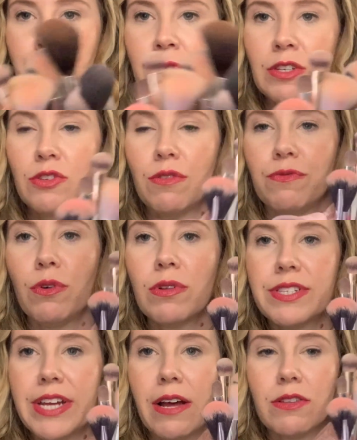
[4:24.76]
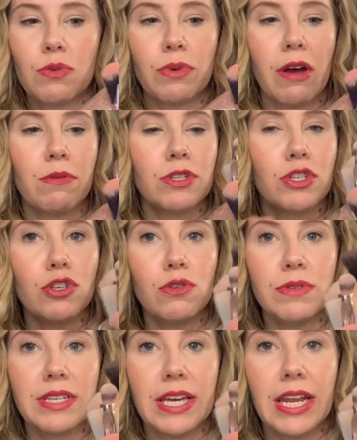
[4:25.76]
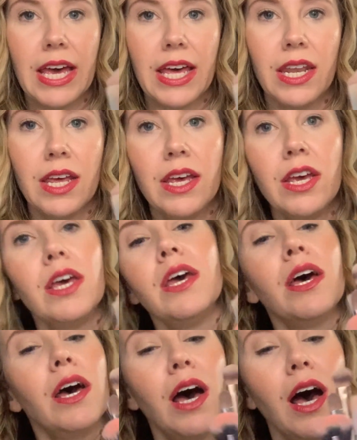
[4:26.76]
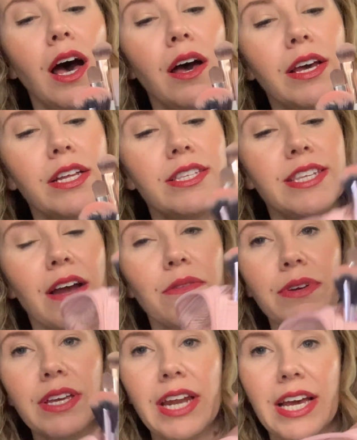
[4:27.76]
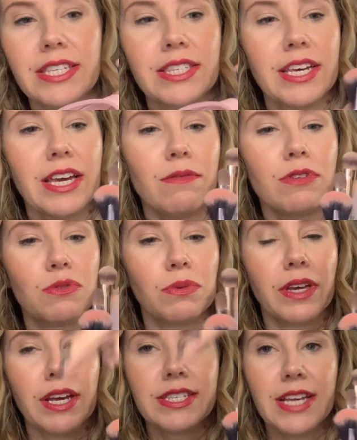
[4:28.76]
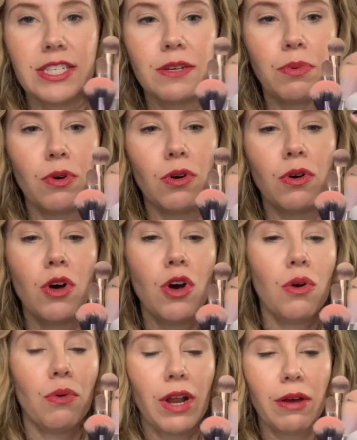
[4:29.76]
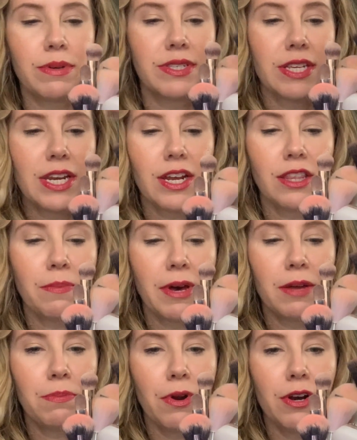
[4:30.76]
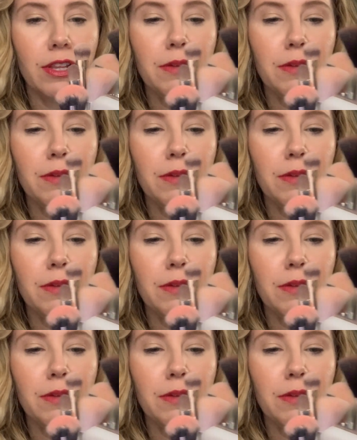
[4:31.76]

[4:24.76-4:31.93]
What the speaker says: So it folds down, so when I was using it, it sat really nicely. It was really accessible when I was sitting on the bed putting on the